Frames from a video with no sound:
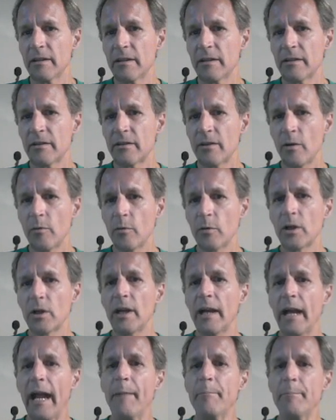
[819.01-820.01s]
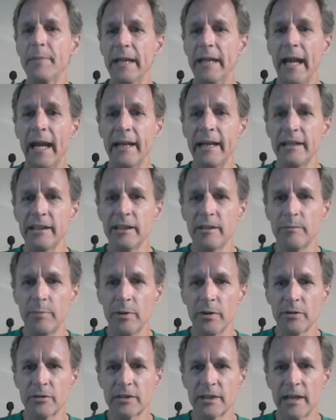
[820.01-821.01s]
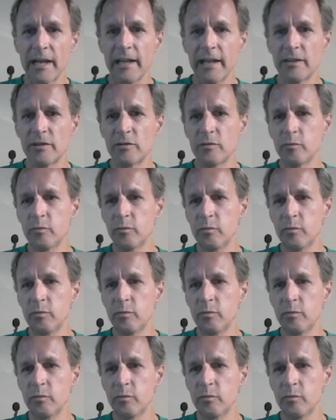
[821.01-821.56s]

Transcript: So we're going to be adding to both sides.